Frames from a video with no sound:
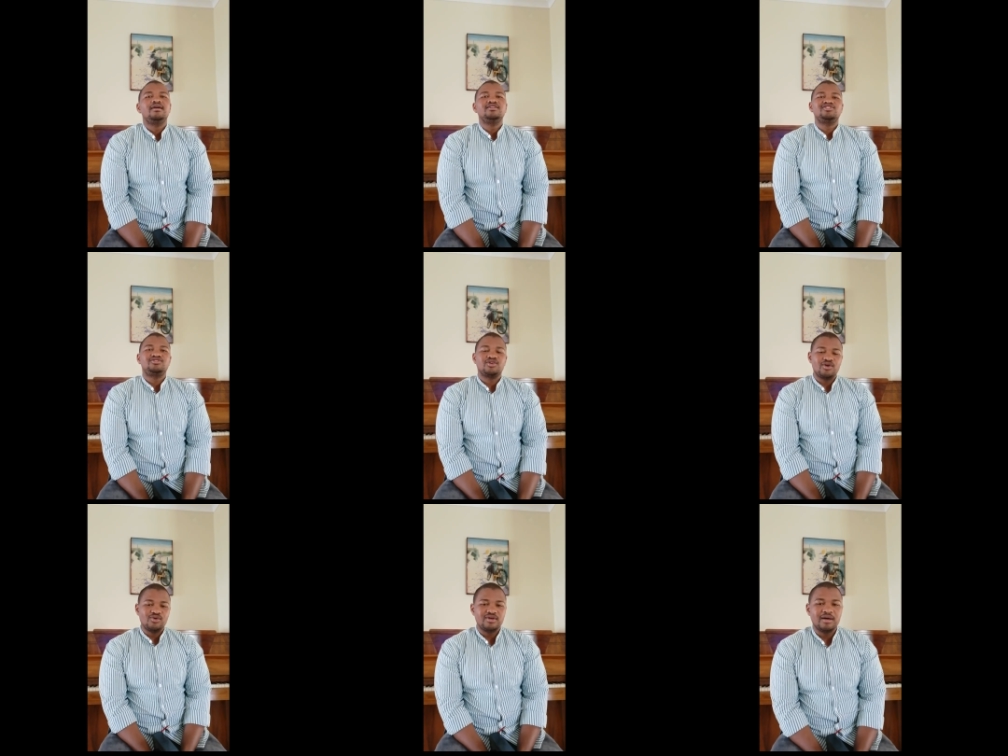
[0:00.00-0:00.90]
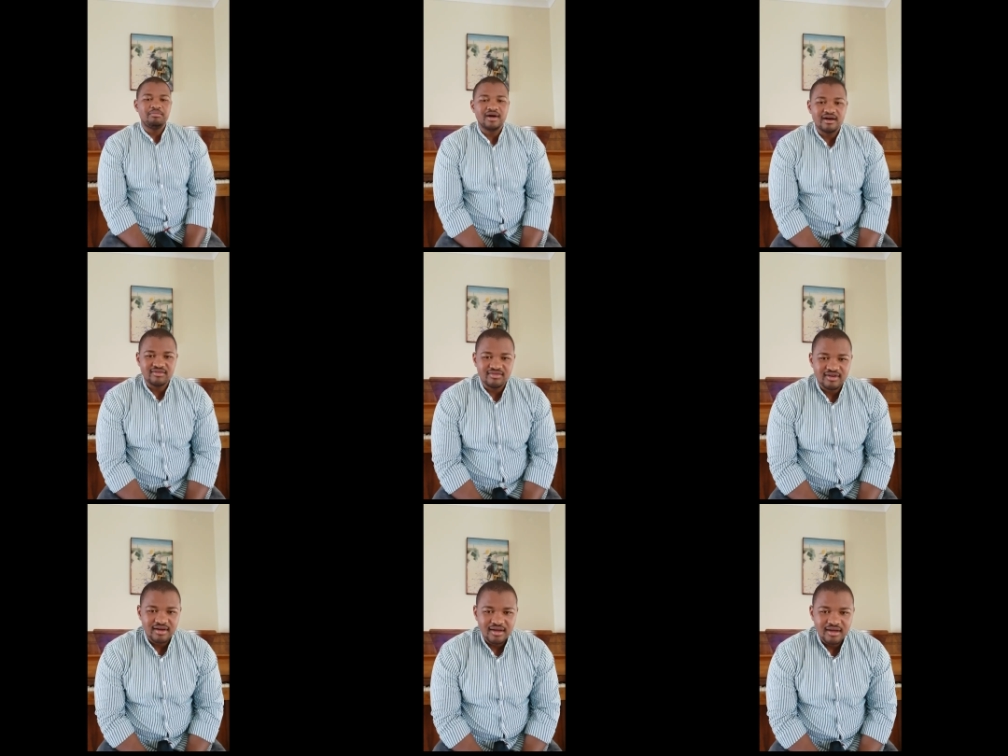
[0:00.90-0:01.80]
his throne above
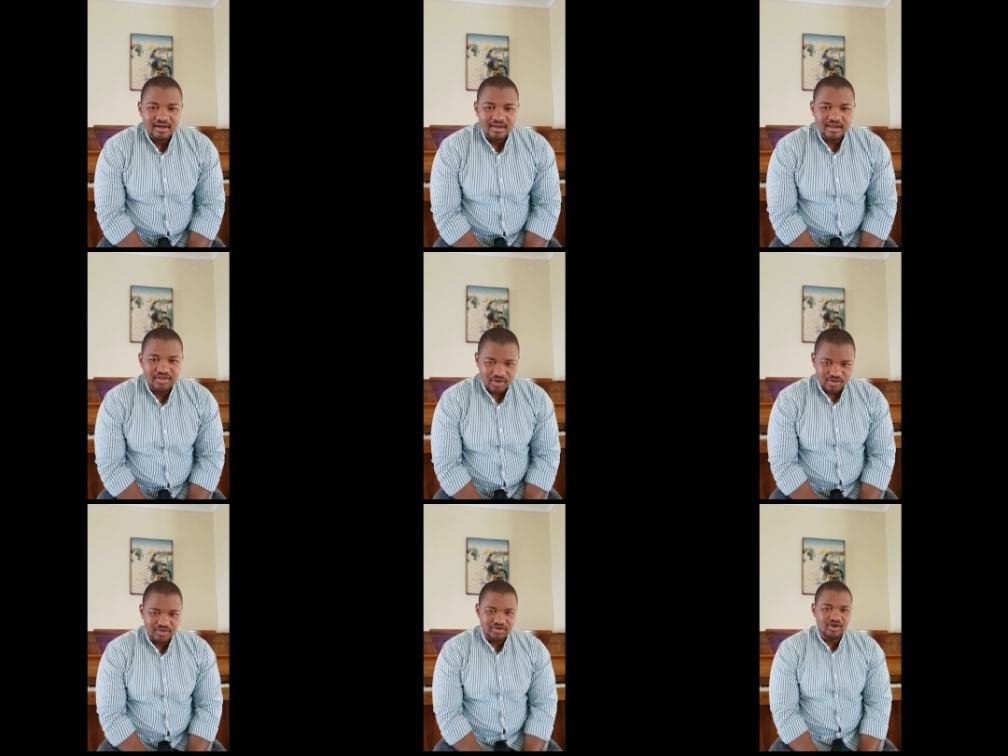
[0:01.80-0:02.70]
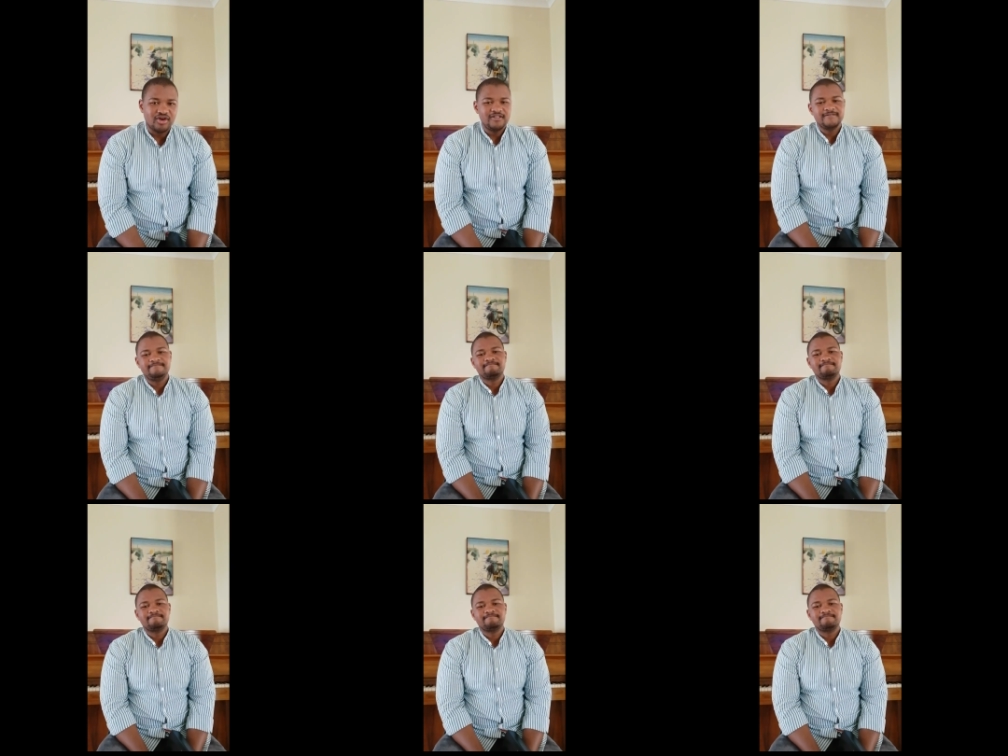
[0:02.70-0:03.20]
the throne of God.